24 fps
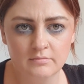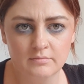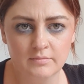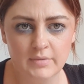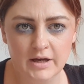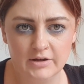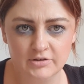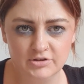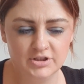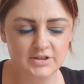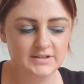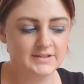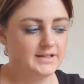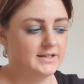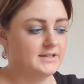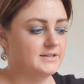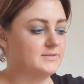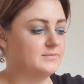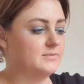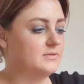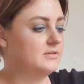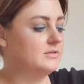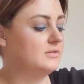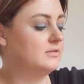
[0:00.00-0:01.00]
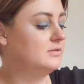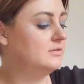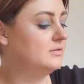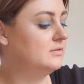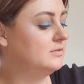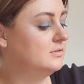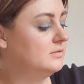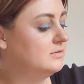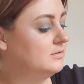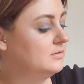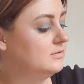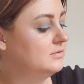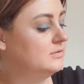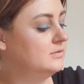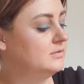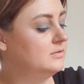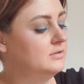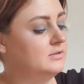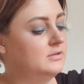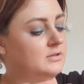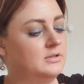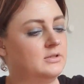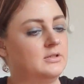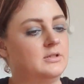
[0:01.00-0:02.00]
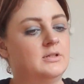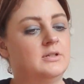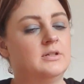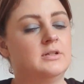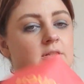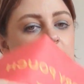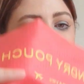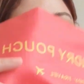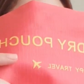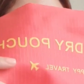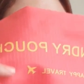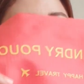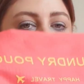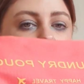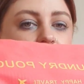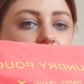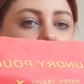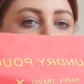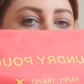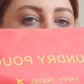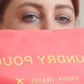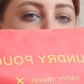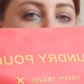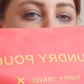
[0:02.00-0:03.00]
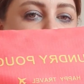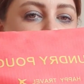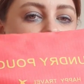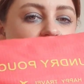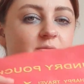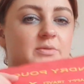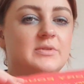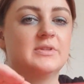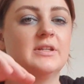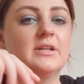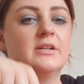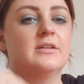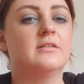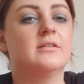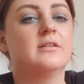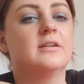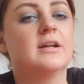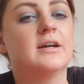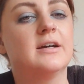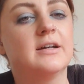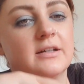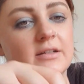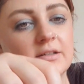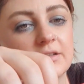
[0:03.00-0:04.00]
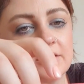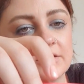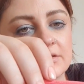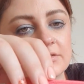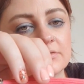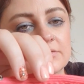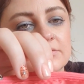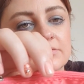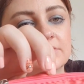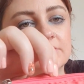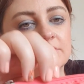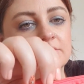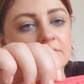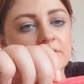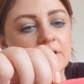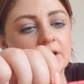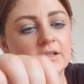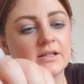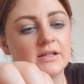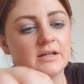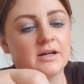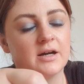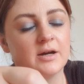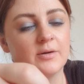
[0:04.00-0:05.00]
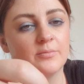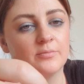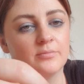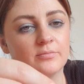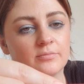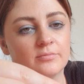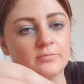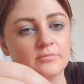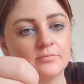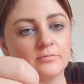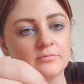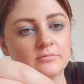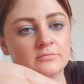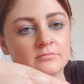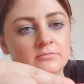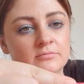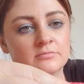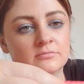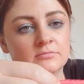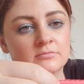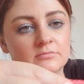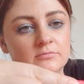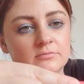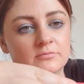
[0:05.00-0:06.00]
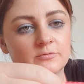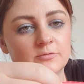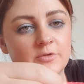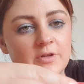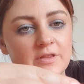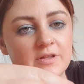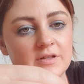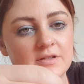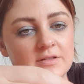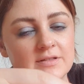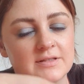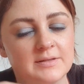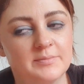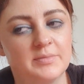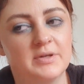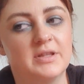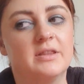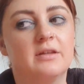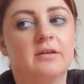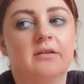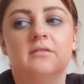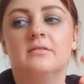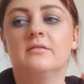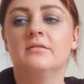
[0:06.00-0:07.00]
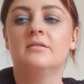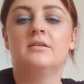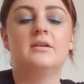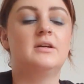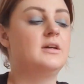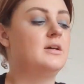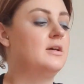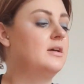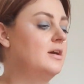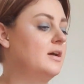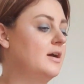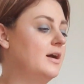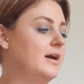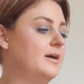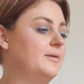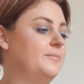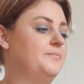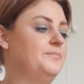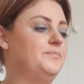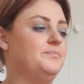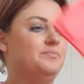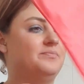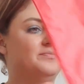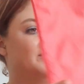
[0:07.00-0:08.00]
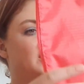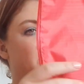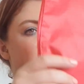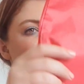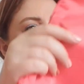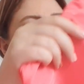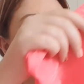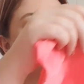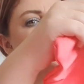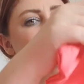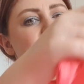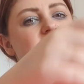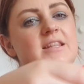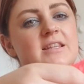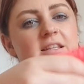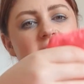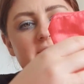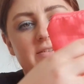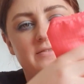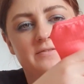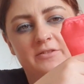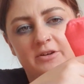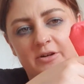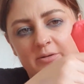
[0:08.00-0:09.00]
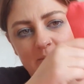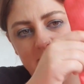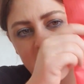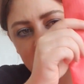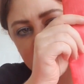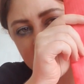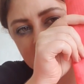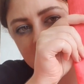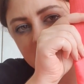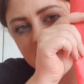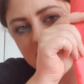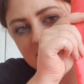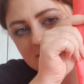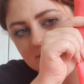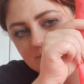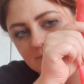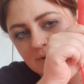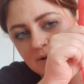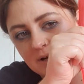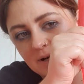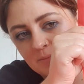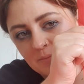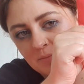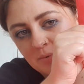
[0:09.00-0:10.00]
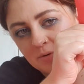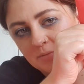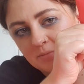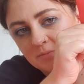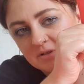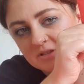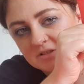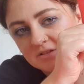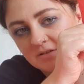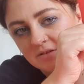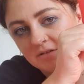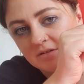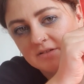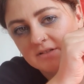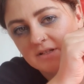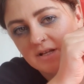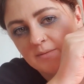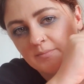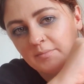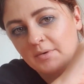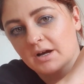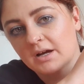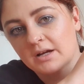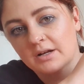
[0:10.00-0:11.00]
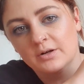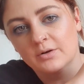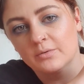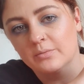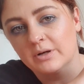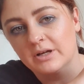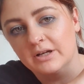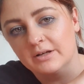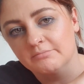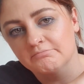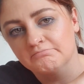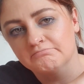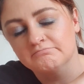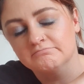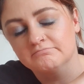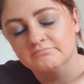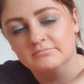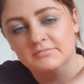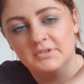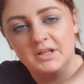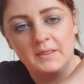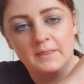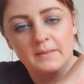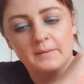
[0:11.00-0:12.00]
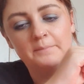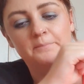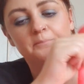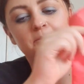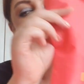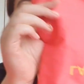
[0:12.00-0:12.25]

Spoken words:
pouches as well. This is just pretty much what they look like, and they come with the zippy thing. As you can see, they're not very big, so that's why I put my socks and my underwear in them.